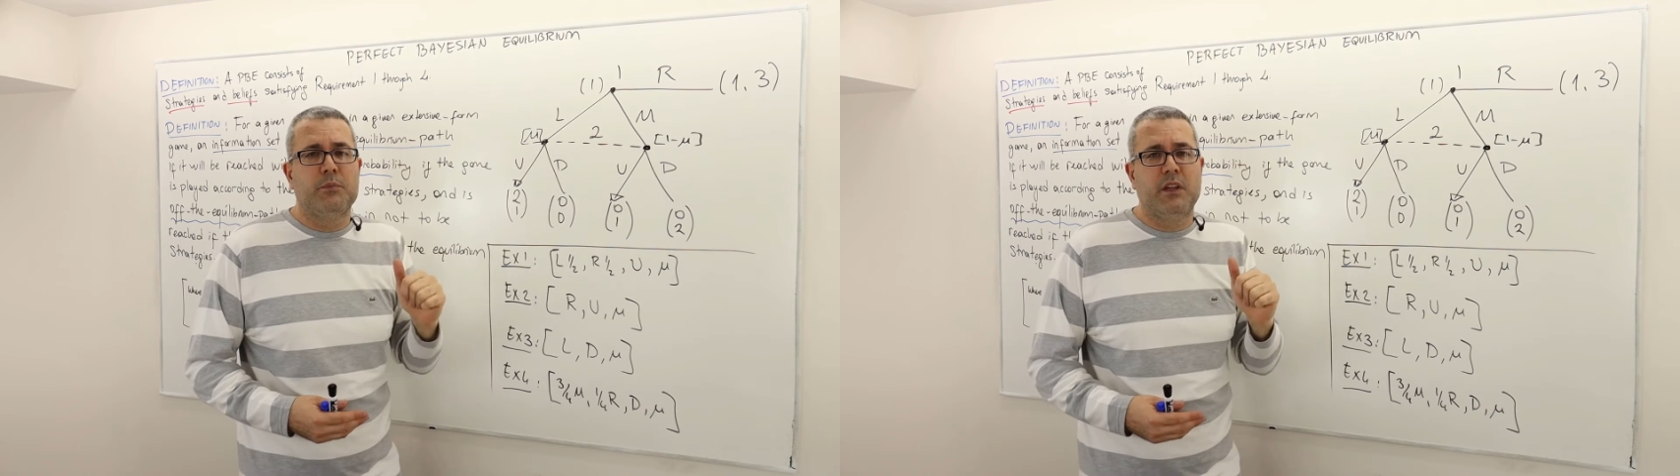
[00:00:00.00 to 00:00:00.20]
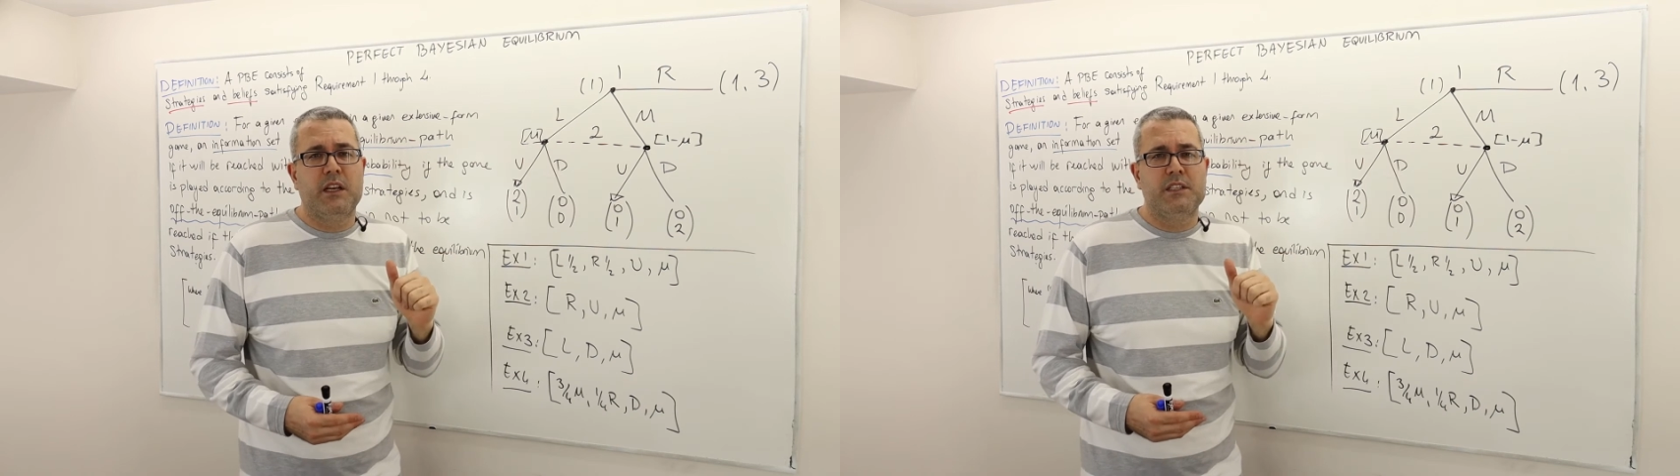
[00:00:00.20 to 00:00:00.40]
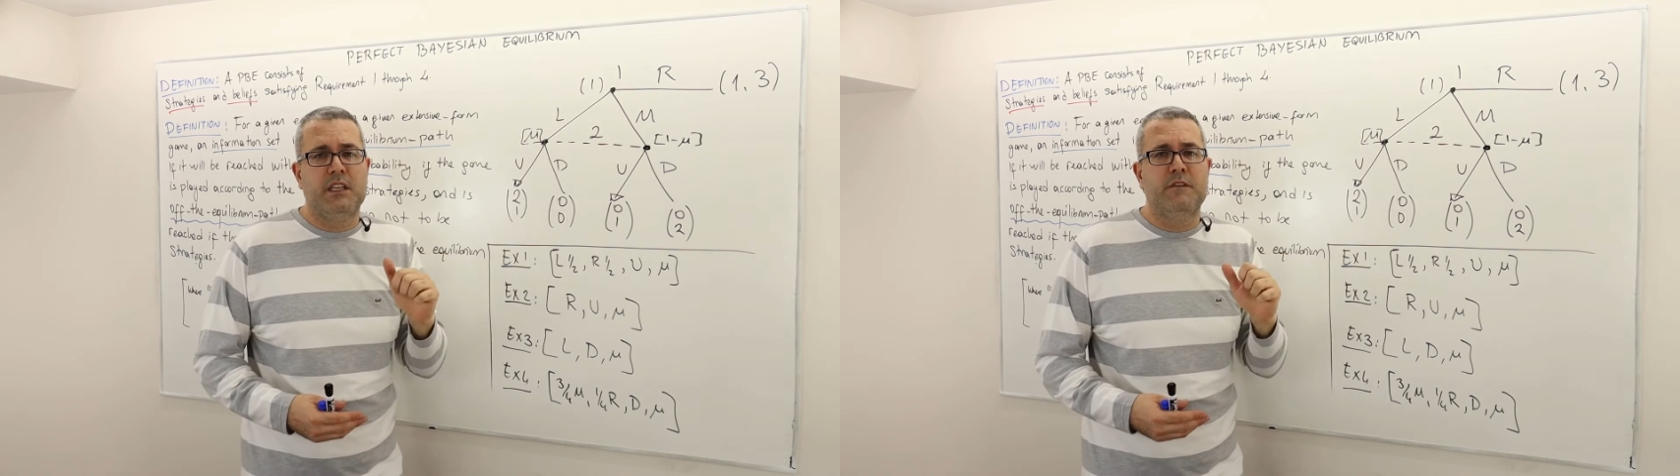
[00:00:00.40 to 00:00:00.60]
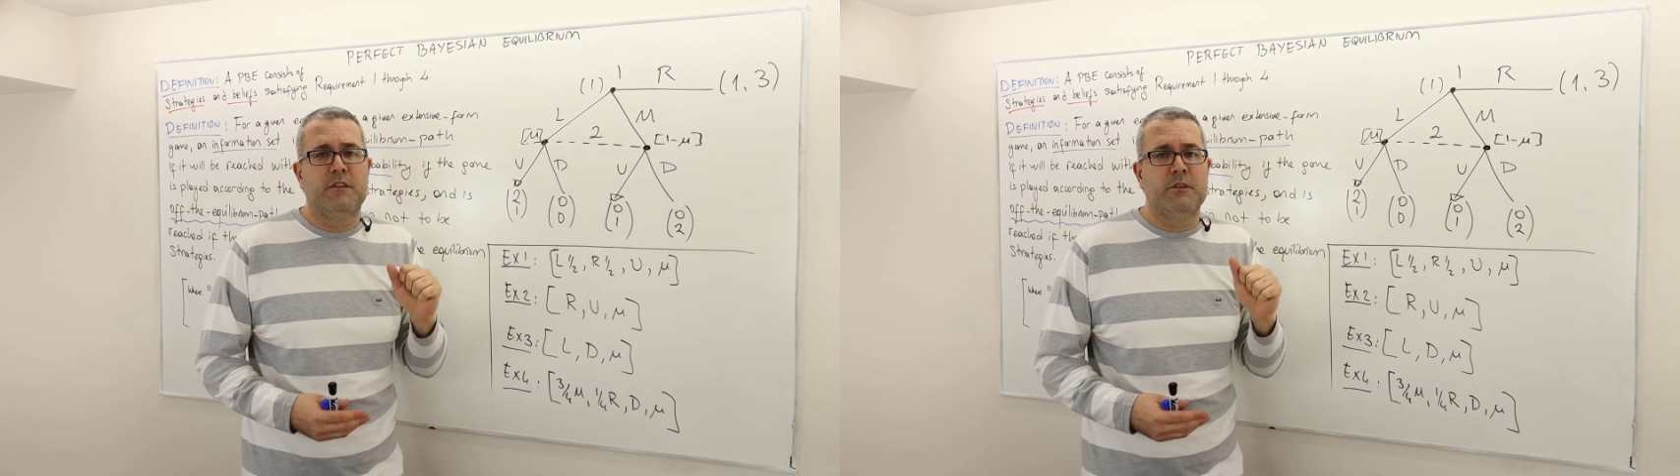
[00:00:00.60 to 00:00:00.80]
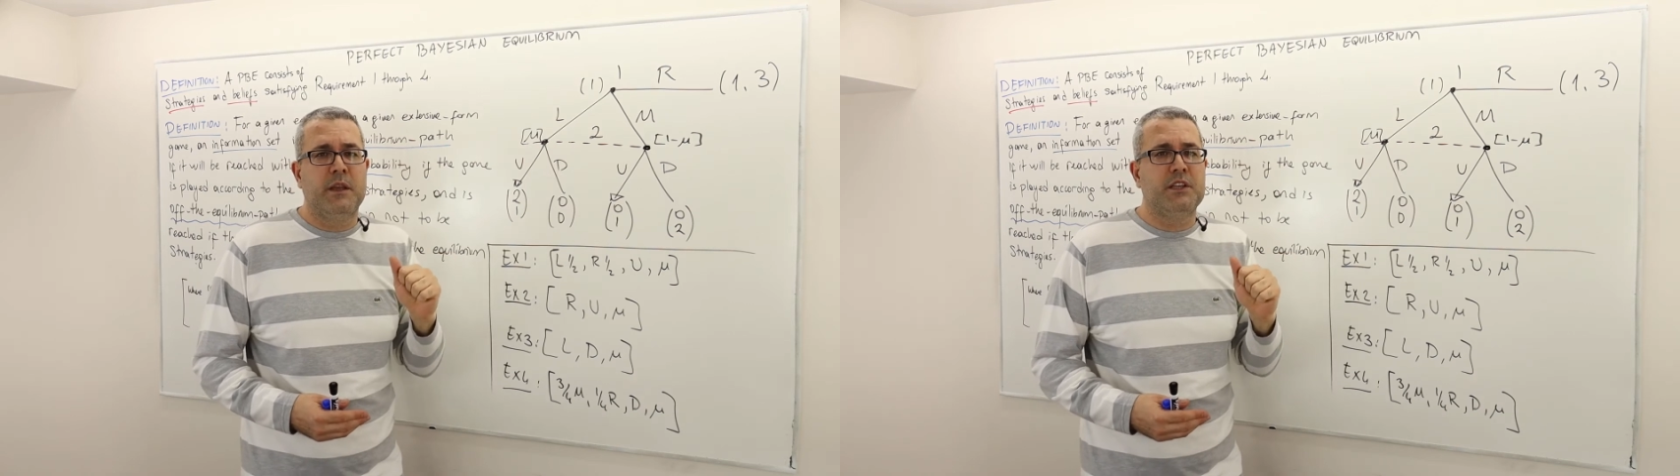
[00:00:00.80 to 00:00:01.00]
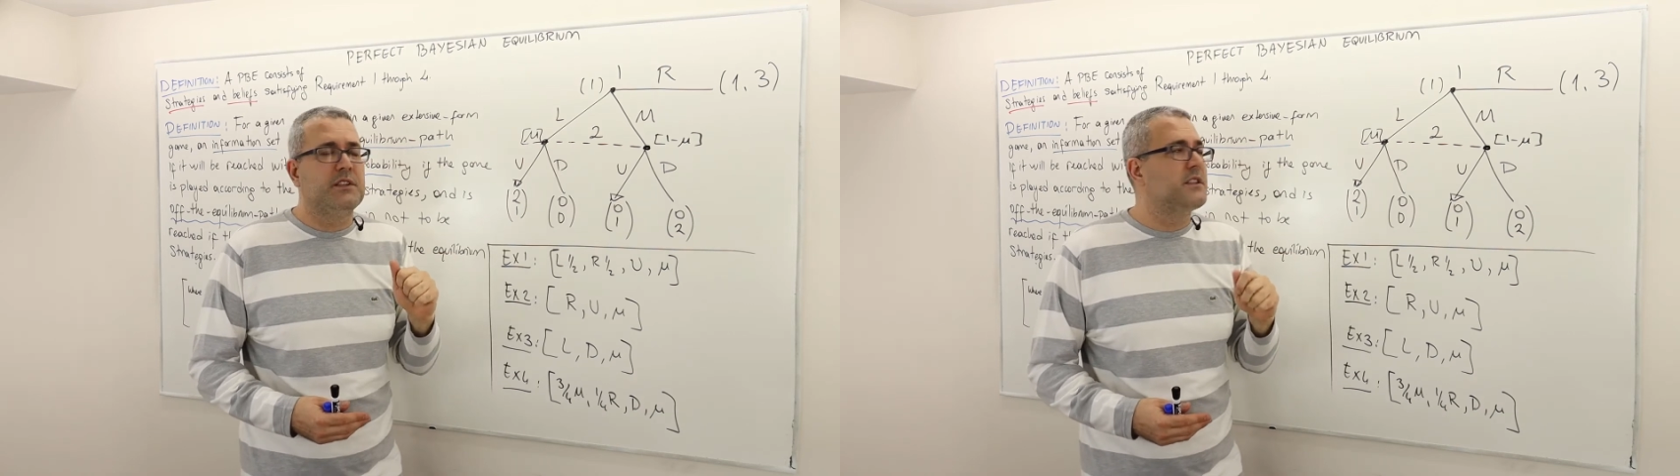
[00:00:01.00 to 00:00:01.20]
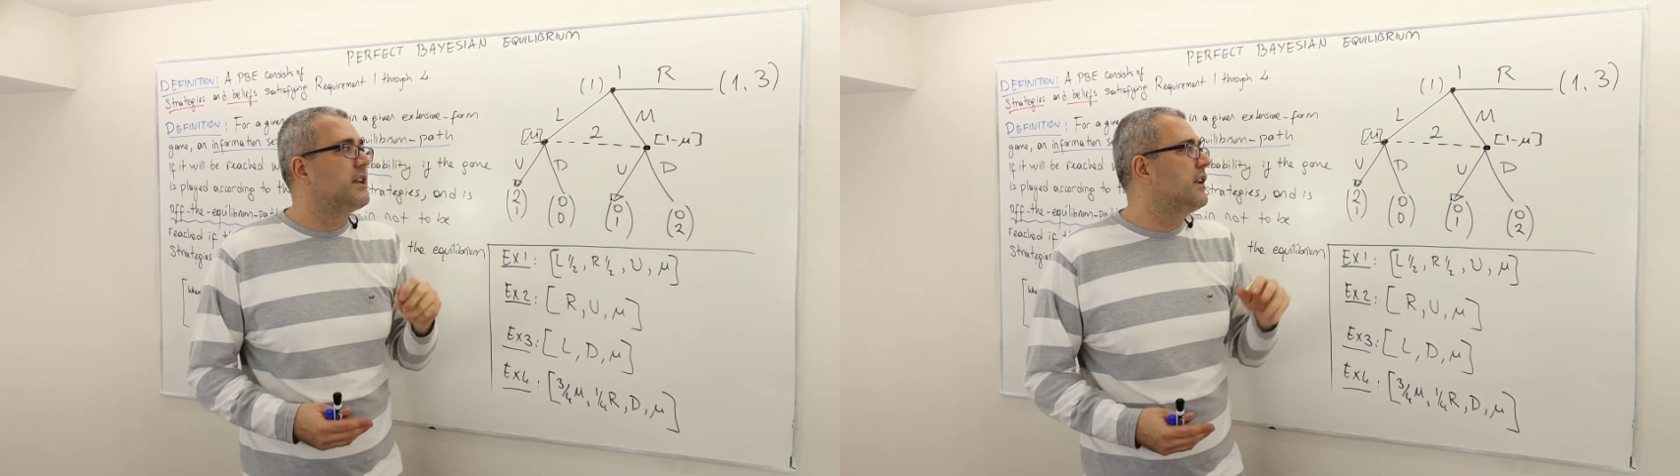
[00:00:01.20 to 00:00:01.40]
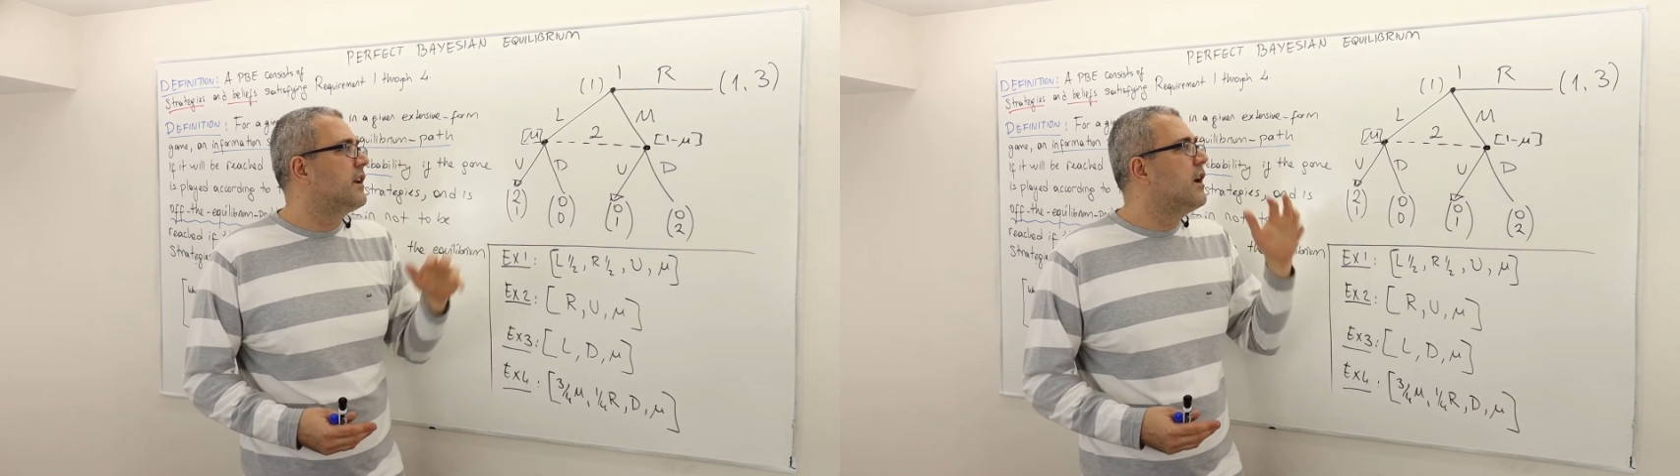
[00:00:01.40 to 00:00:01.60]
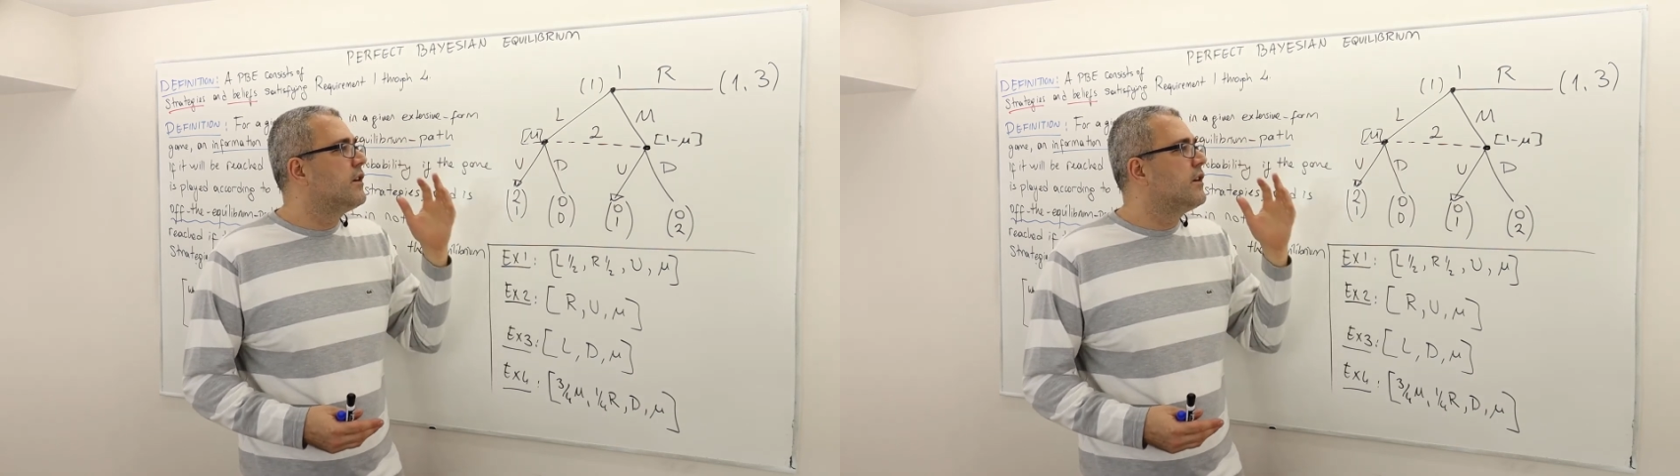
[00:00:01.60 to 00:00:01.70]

player's information set.